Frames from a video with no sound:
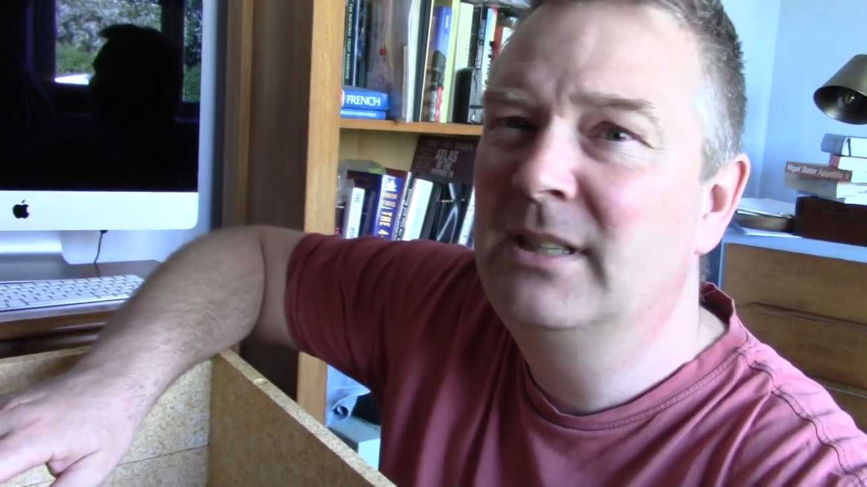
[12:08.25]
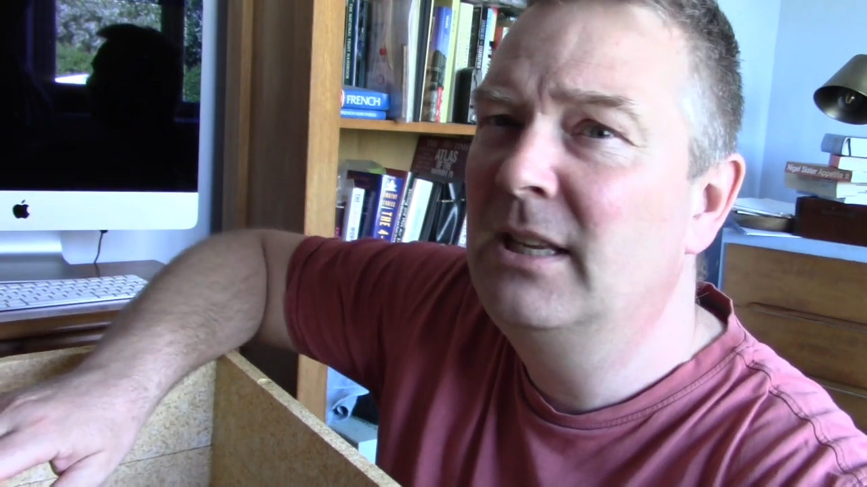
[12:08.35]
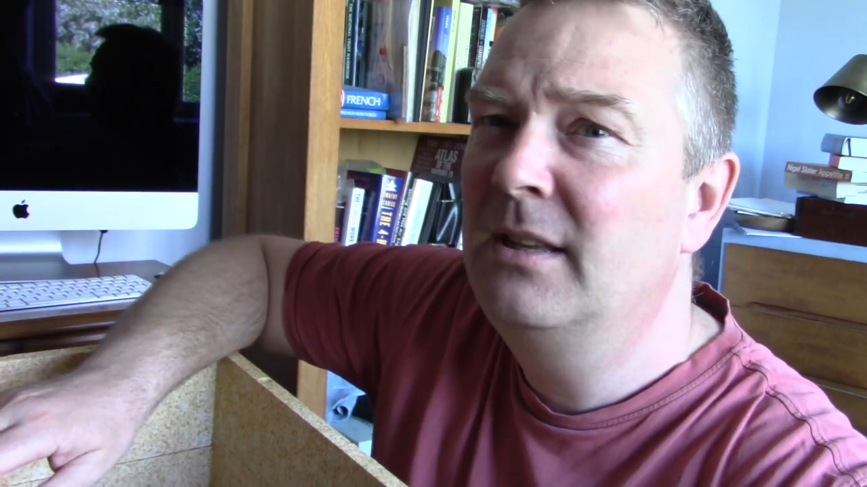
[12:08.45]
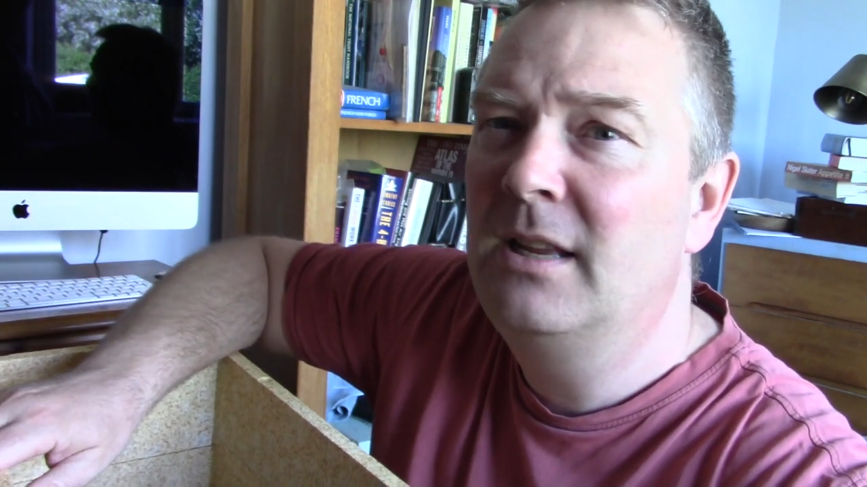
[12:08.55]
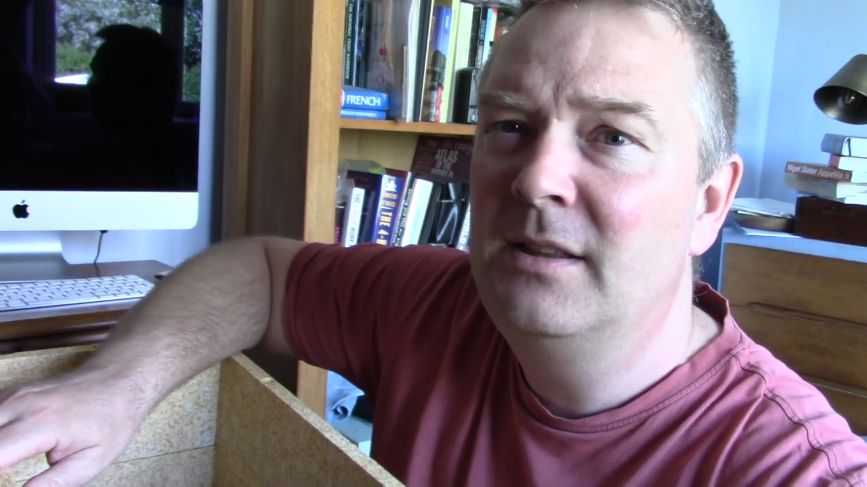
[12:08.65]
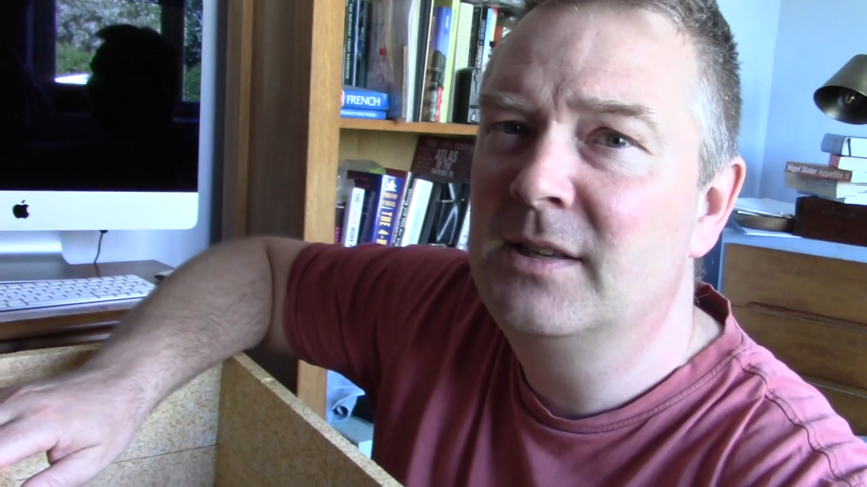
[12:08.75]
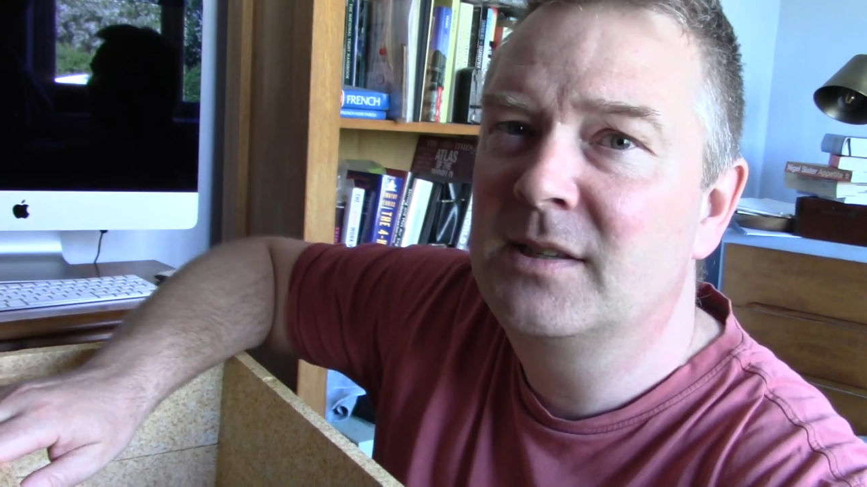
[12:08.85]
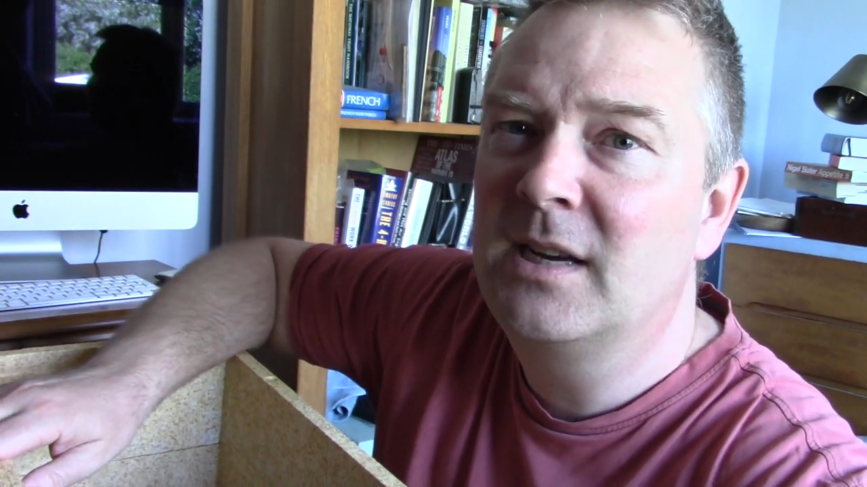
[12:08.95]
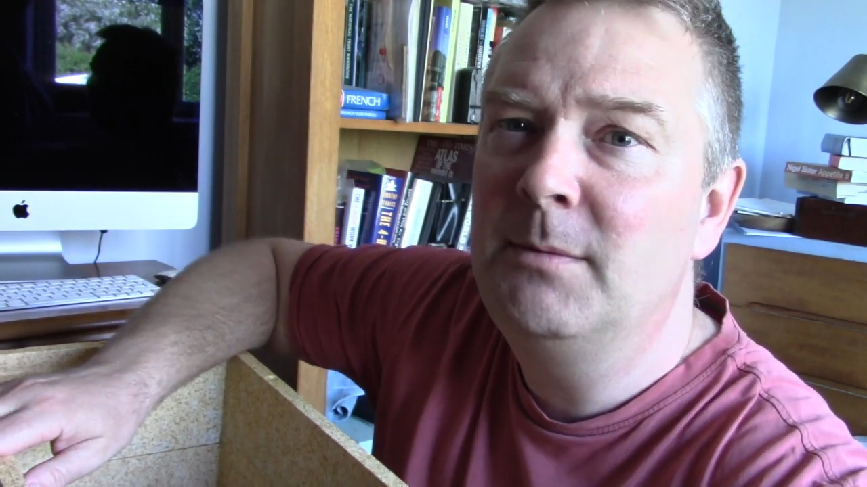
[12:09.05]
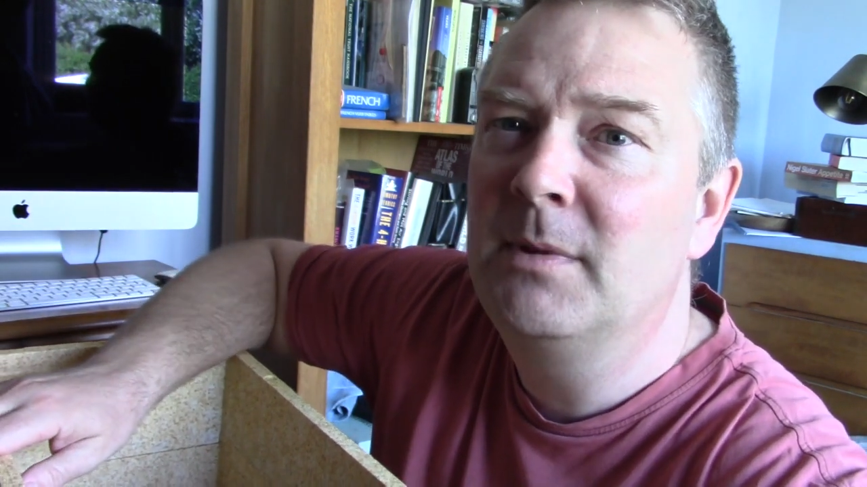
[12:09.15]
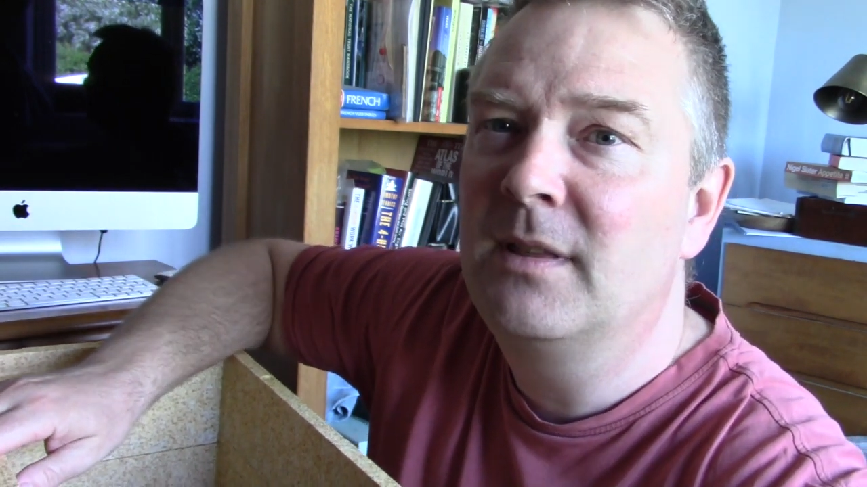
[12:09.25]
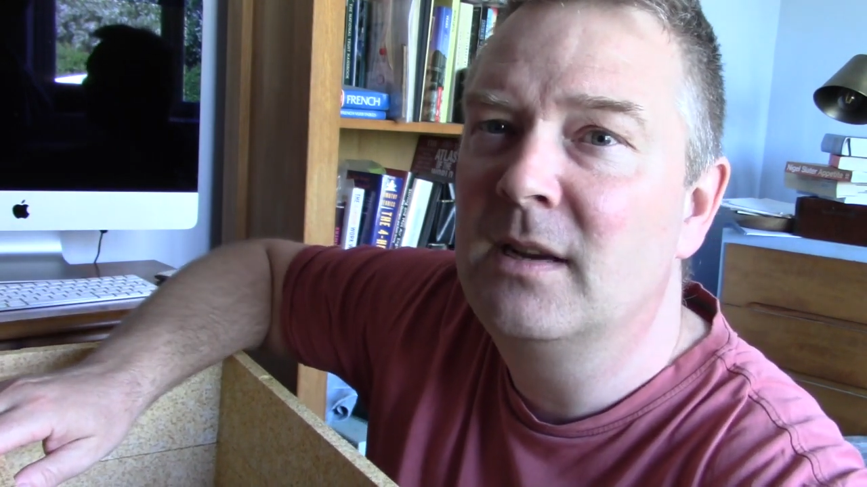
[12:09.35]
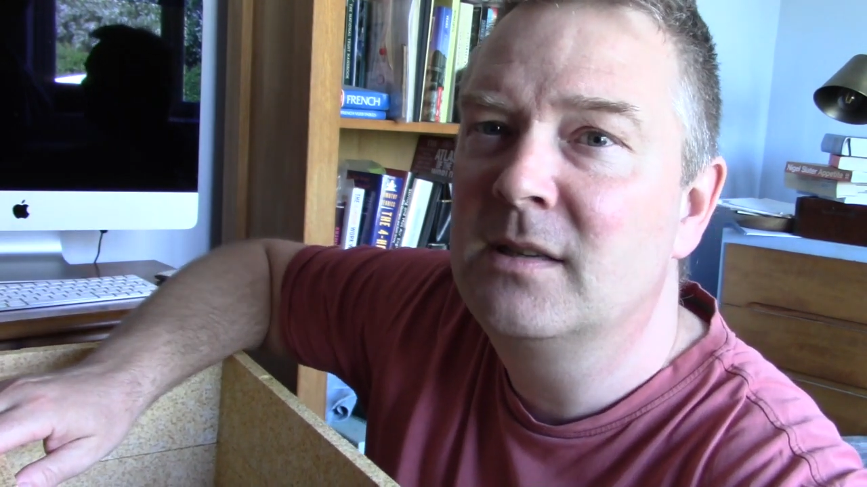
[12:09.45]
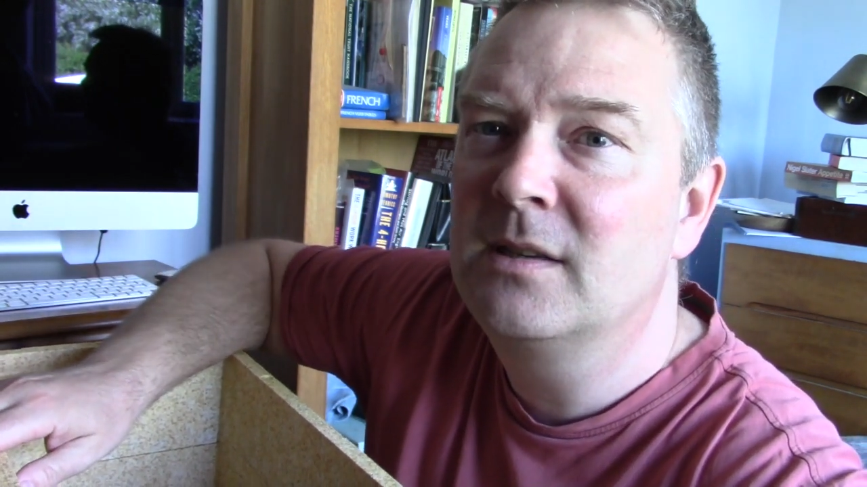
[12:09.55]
in the scheme of things,